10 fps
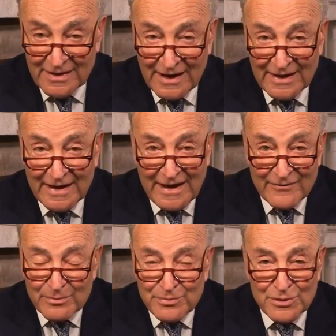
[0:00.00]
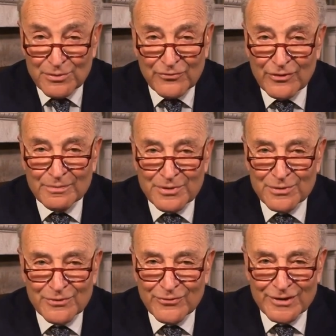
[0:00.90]
and I have a beautiful,
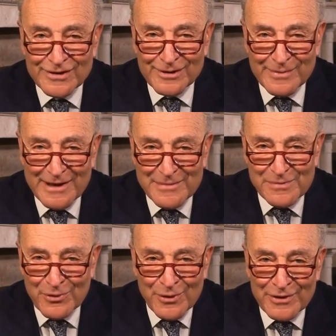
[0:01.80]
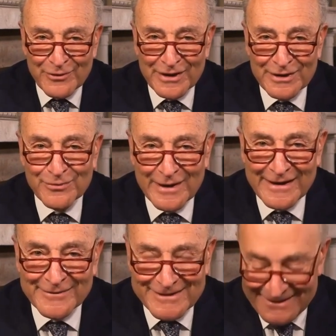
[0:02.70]
beautiful little baby boy running
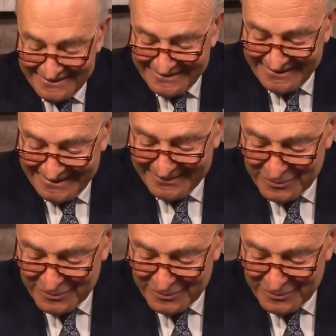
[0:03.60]
around, and